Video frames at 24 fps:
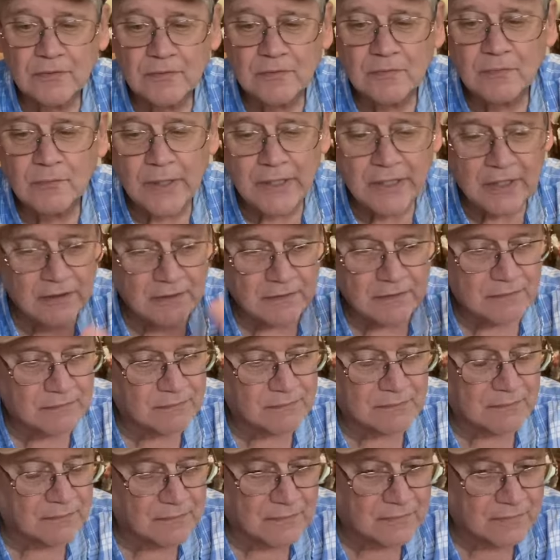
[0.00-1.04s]
Be eating
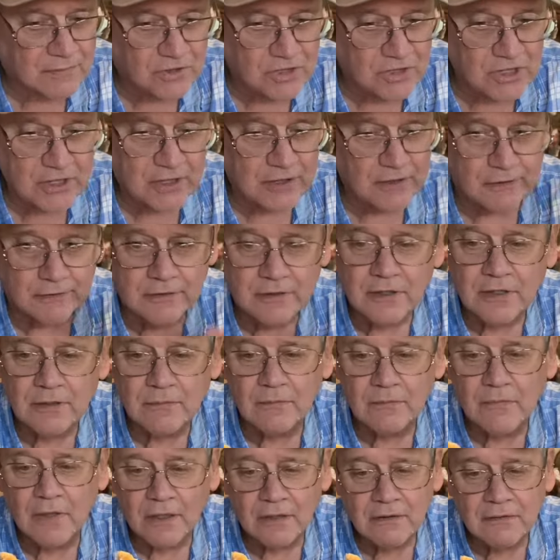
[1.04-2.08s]
chicken or
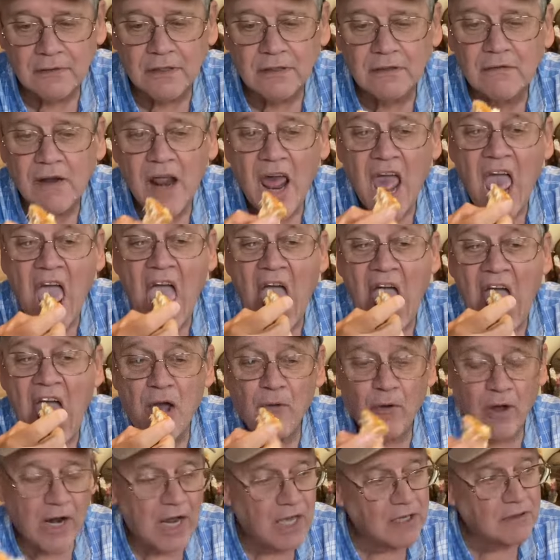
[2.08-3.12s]
something. I don't know.
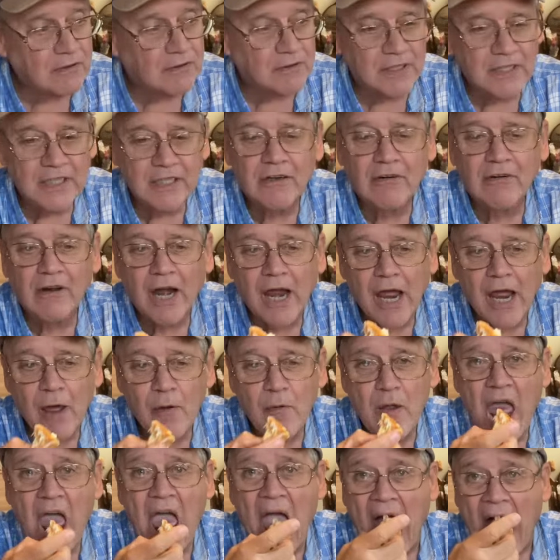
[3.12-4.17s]
I don't eat crap. I'm
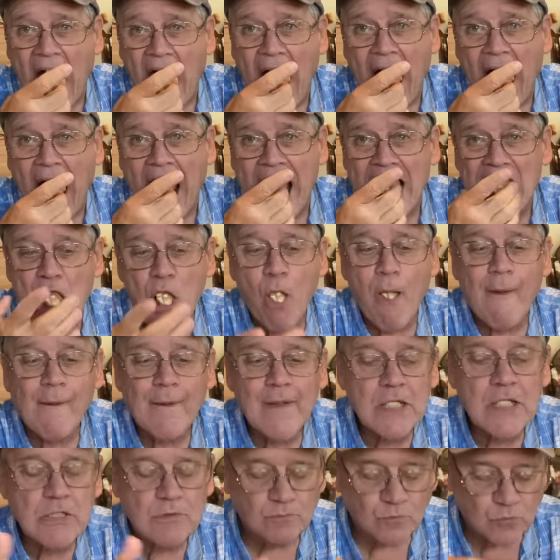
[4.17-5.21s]
trying to be honest. It
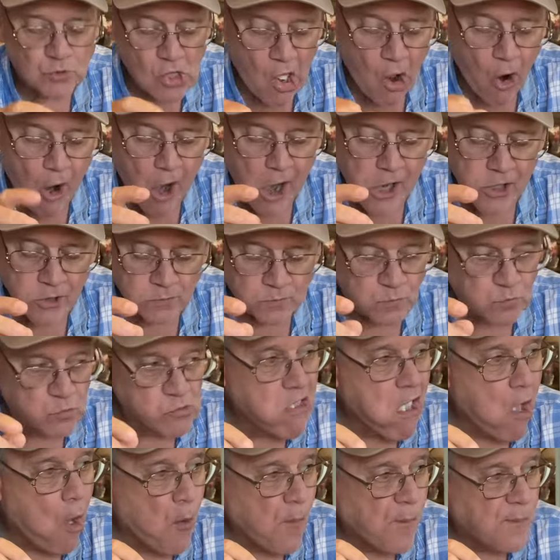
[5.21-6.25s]
tastes like chemicals to
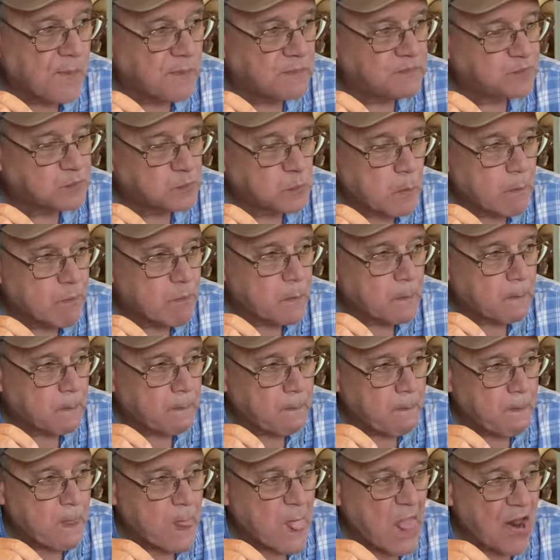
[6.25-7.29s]
me.
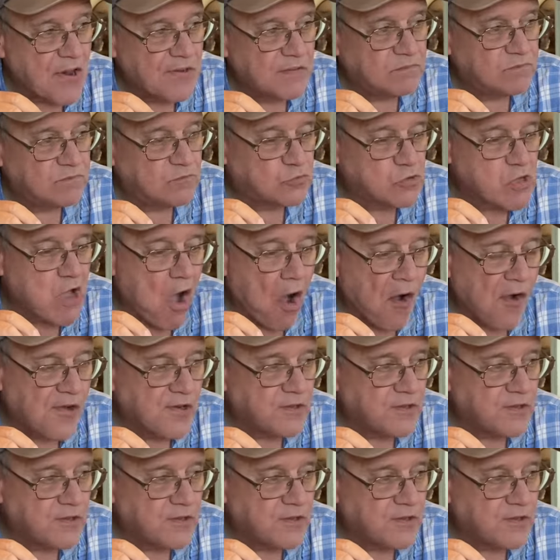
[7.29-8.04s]
And we got